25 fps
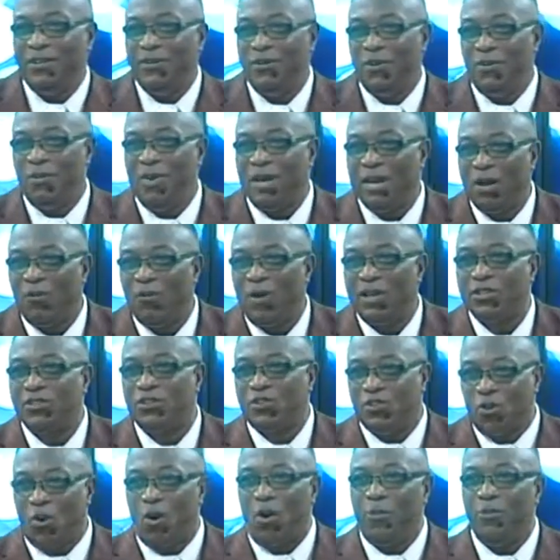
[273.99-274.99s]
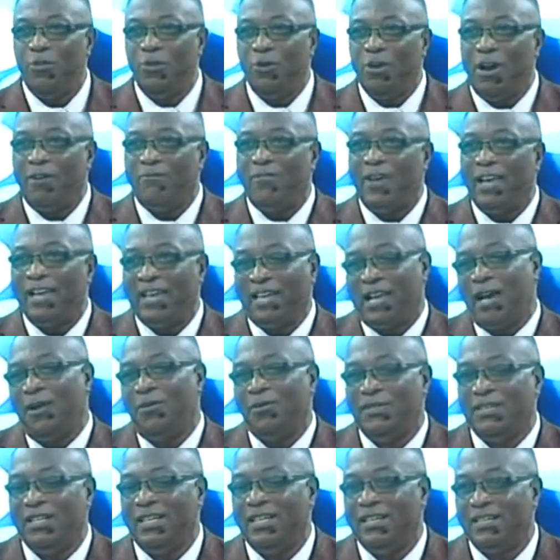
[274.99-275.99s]
no matter what storm you have
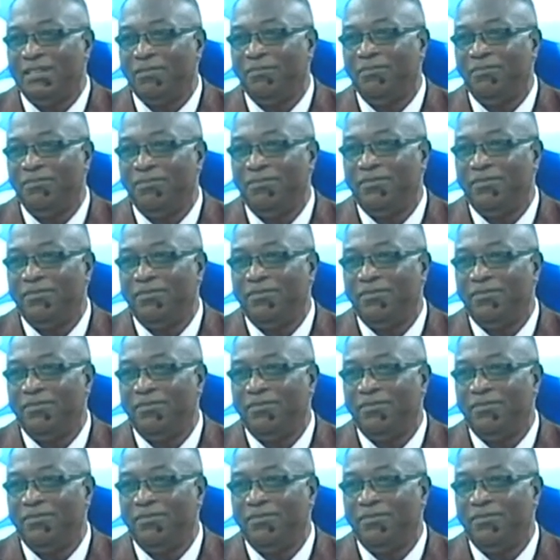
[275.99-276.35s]
encountered,